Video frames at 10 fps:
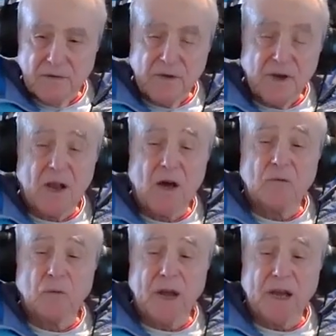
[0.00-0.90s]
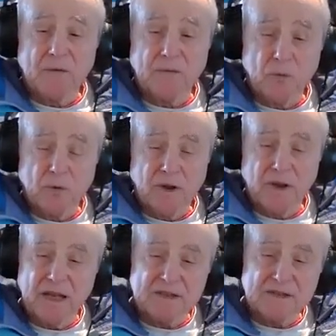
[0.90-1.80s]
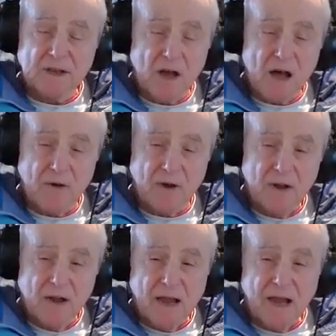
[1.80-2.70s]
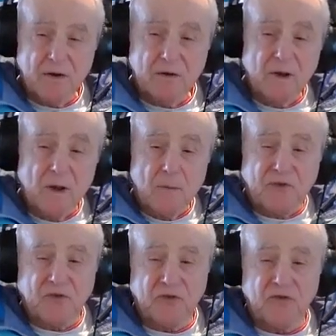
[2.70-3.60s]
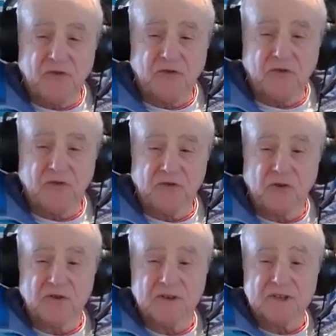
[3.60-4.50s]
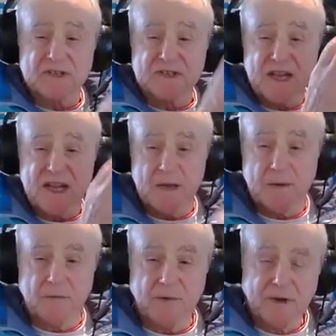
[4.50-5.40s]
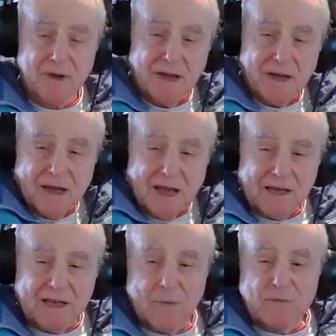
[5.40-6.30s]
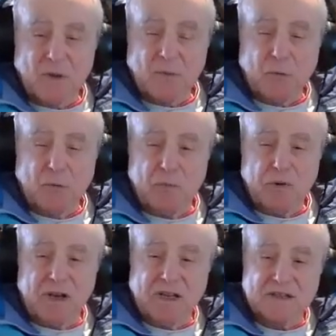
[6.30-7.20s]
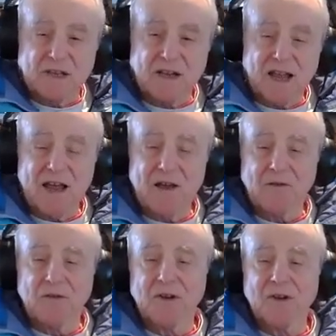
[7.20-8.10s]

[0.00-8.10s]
the love rain, if you will. It hits the lava and goes, psh, turns into steam and comes up to replenish the cloud. And the